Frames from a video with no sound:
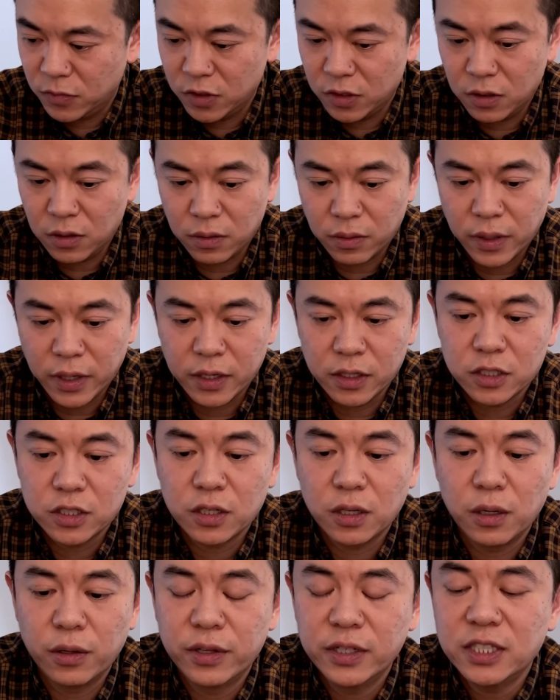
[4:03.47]
All right,
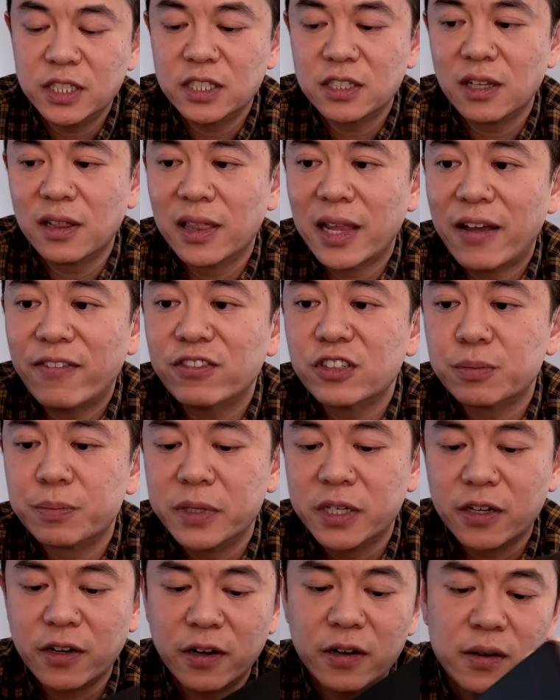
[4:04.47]
so this is the left
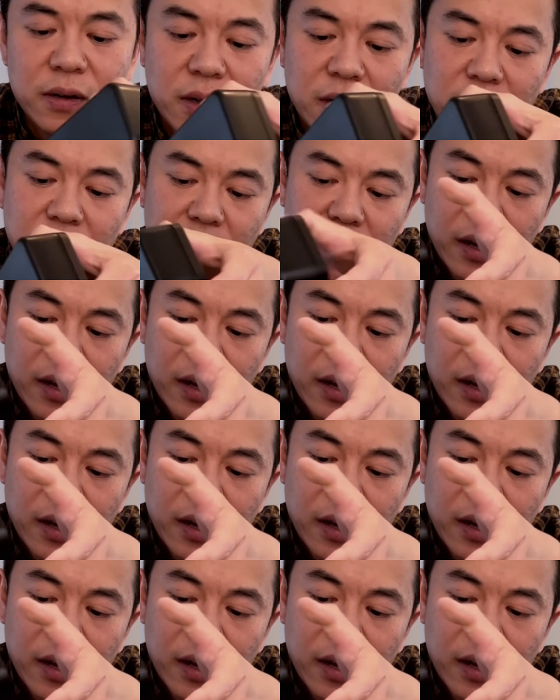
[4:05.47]
speaker,